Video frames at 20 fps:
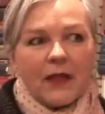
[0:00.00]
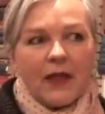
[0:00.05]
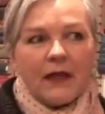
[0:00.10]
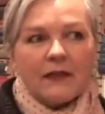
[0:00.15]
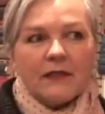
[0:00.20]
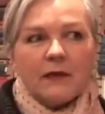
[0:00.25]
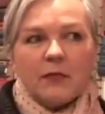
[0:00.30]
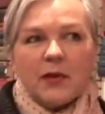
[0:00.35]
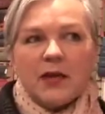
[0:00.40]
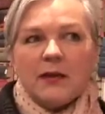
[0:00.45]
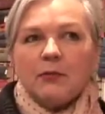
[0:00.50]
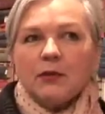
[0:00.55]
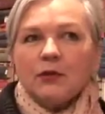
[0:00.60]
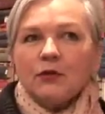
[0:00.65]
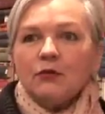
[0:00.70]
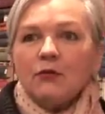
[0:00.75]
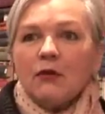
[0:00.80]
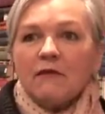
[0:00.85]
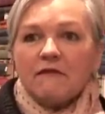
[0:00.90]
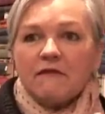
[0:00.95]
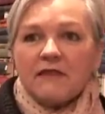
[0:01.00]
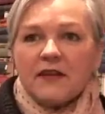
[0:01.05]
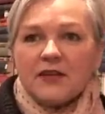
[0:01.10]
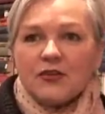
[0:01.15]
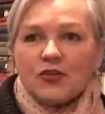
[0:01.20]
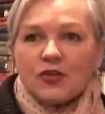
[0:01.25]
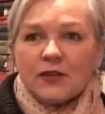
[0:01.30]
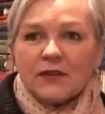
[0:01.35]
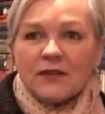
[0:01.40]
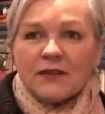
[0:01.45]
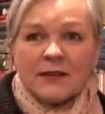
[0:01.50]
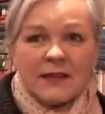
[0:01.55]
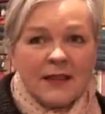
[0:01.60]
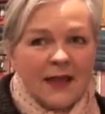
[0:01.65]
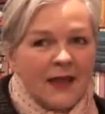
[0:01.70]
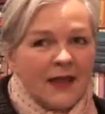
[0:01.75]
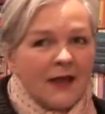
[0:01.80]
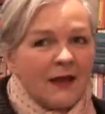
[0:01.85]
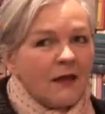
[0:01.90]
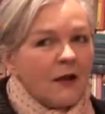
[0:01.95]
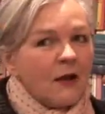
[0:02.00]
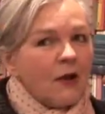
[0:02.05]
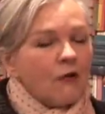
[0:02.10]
And the people who are featured in there